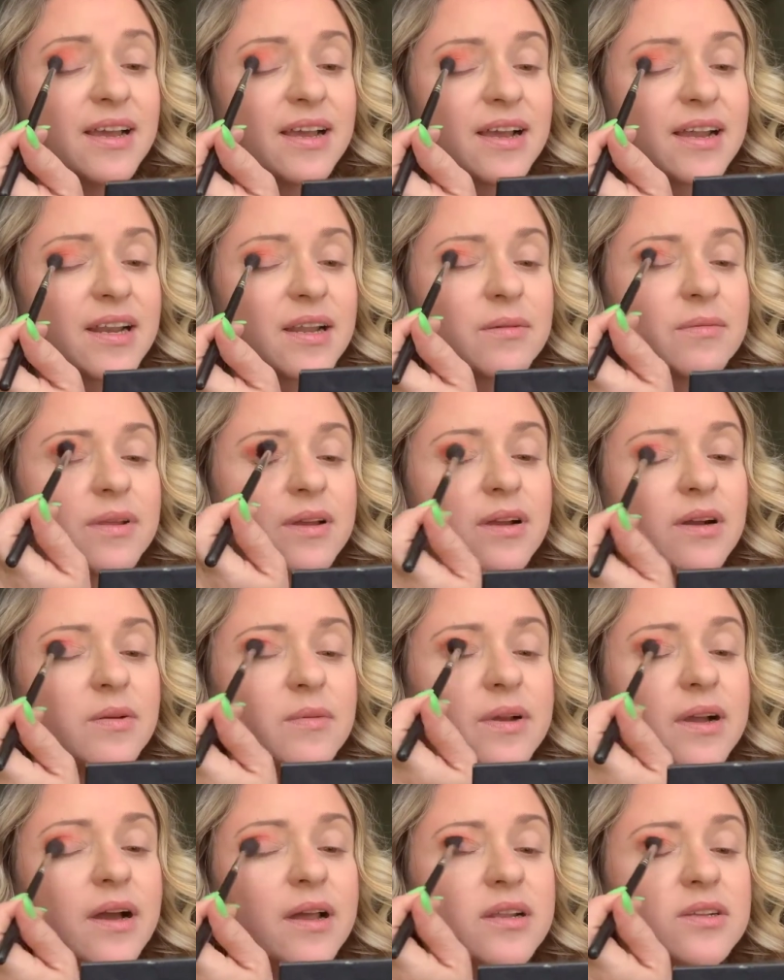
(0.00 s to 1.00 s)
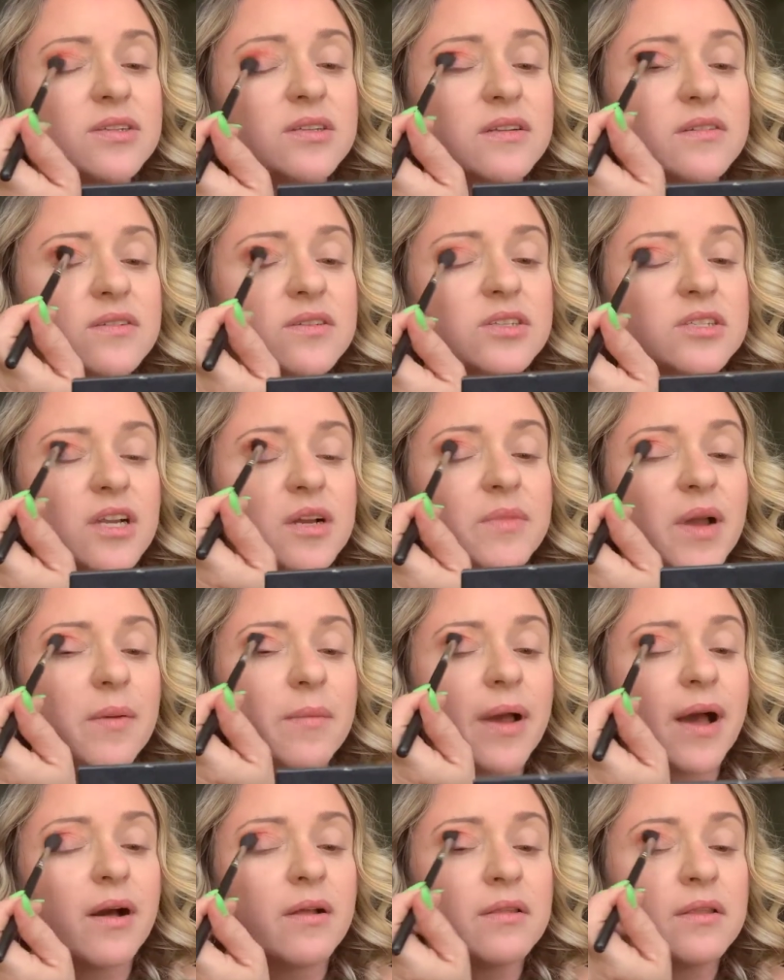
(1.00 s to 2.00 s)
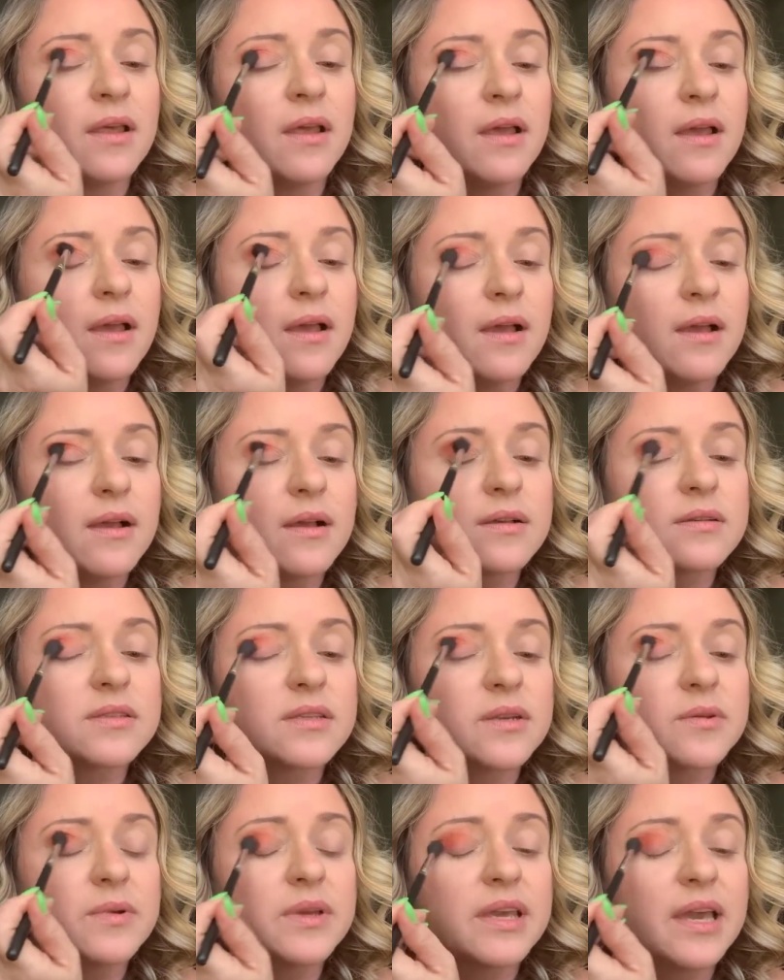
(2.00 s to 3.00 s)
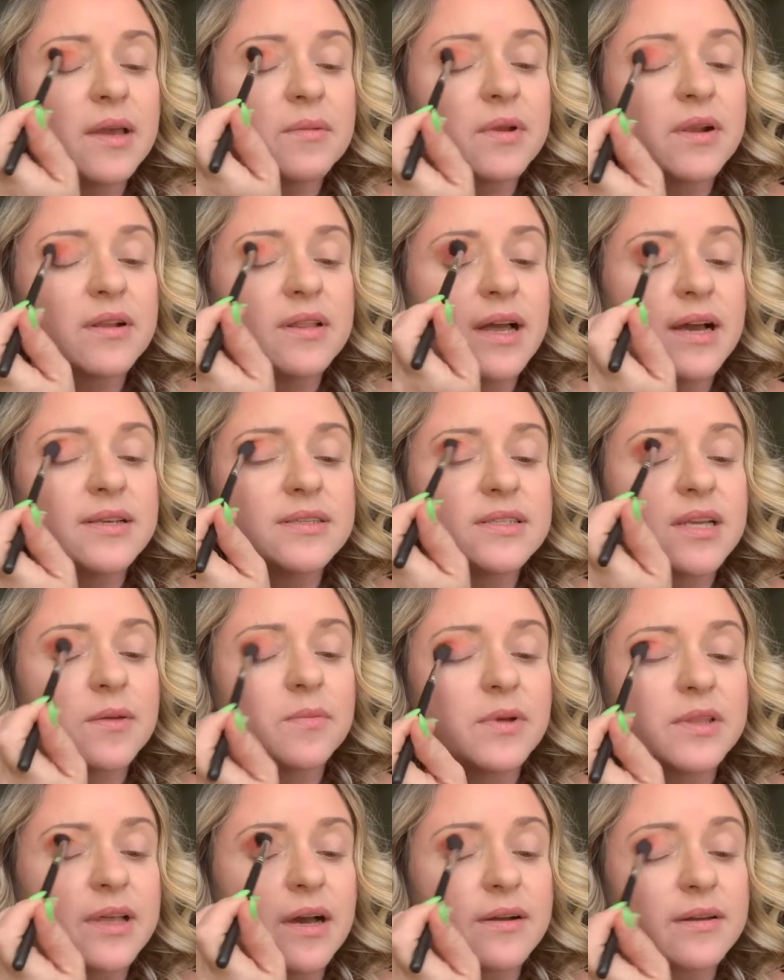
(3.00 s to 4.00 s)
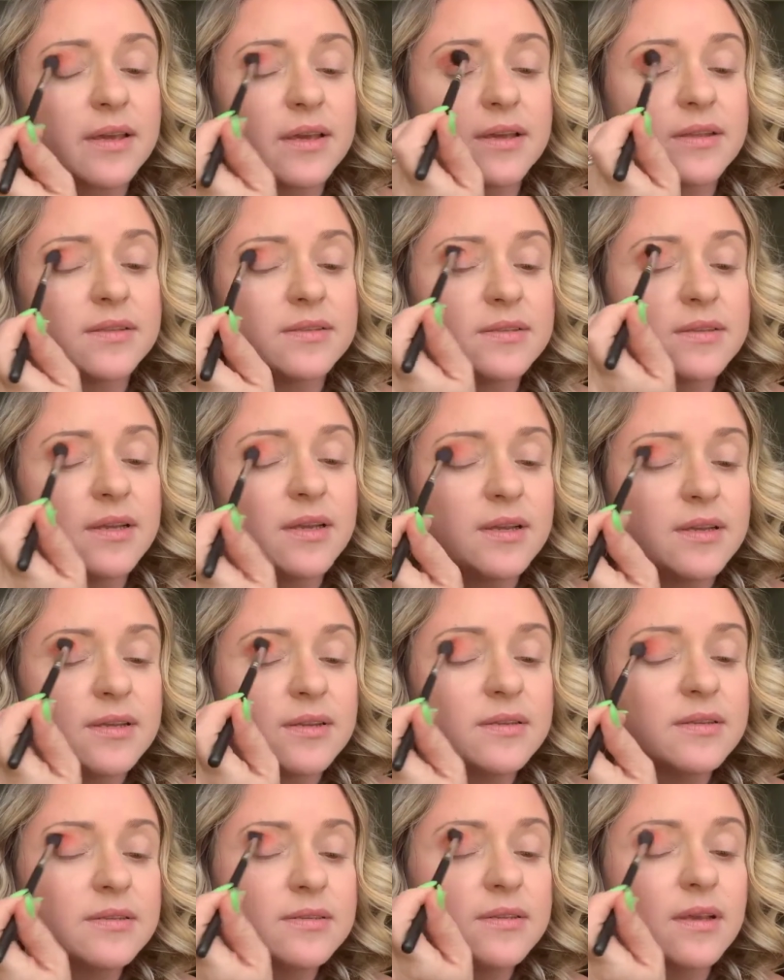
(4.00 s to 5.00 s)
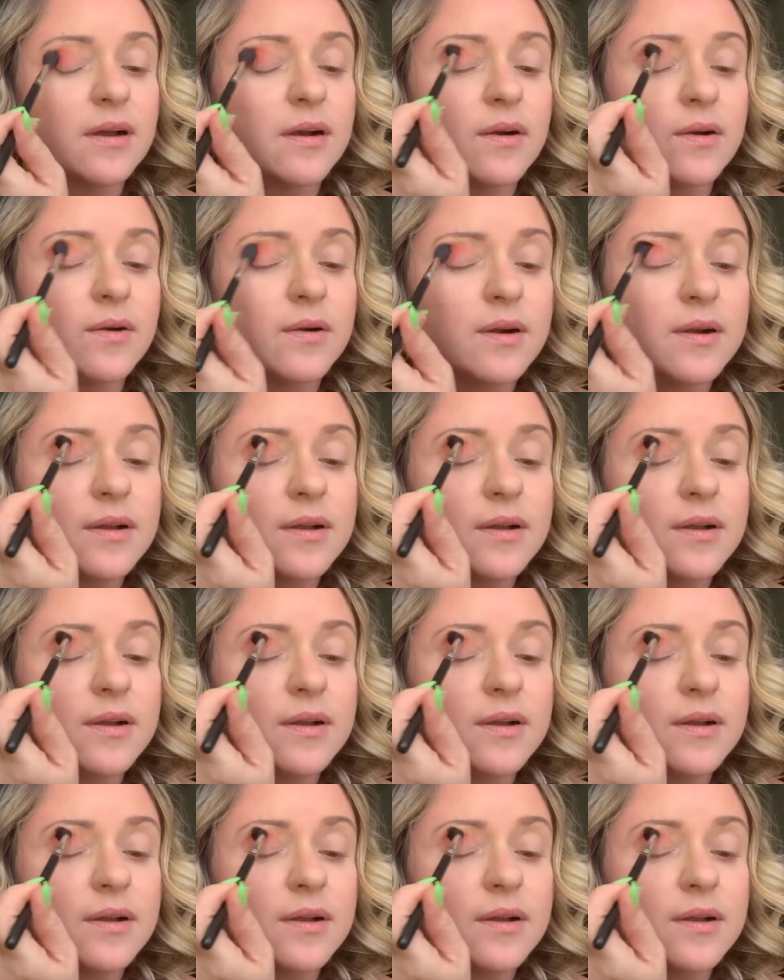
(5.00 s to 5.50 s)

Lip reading: And I'm like, oh my God, I should have shut my mouth. I was like, we came here last time without kids. So